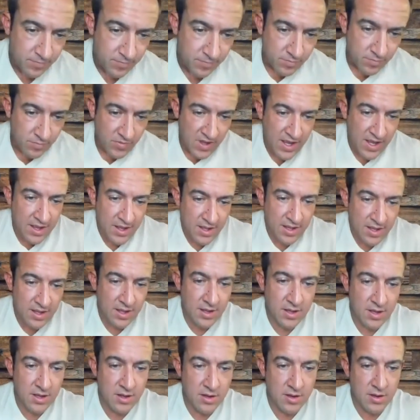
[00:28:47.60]
Who Stole
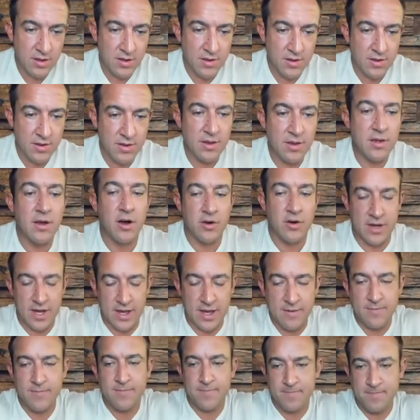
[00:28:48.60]
Feminism by
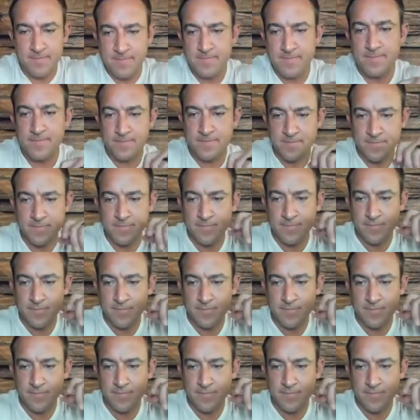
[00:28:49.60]
Christina Hoff Sommers.